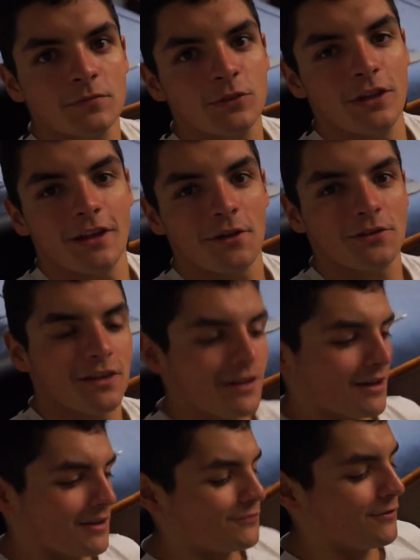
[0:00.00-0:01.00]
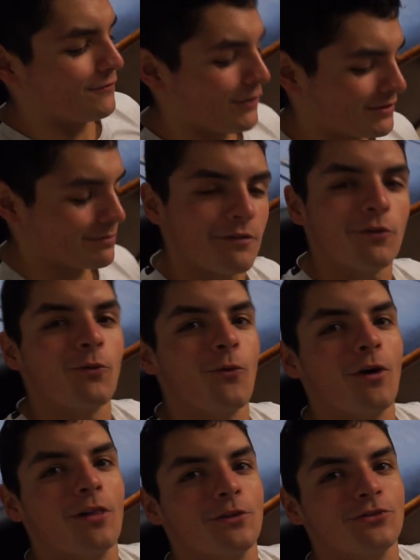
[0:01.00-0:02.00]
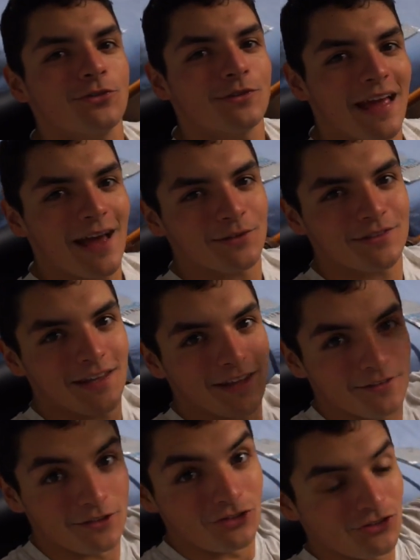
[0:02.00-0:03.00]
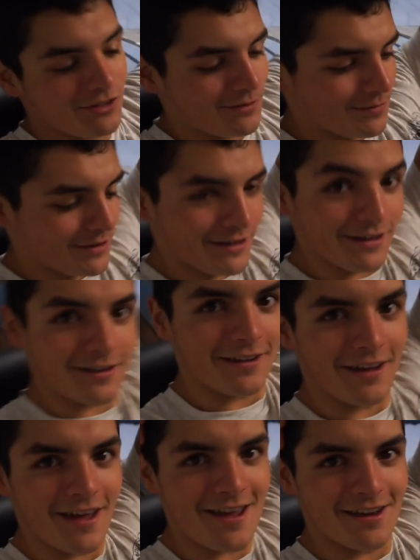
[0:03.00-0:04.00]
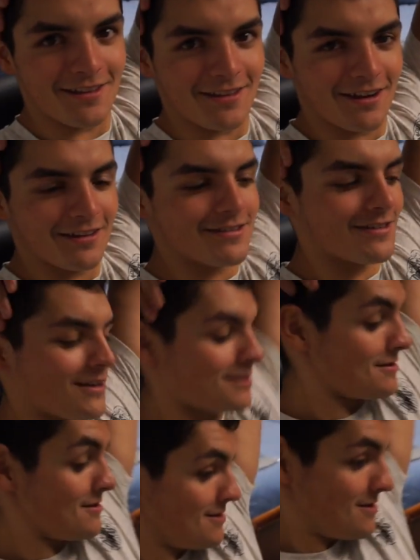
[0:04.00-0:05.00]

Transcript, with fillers: See, like I was saying, guys, for the first time I ever wore those shoes outside of the gym. I hate that I did that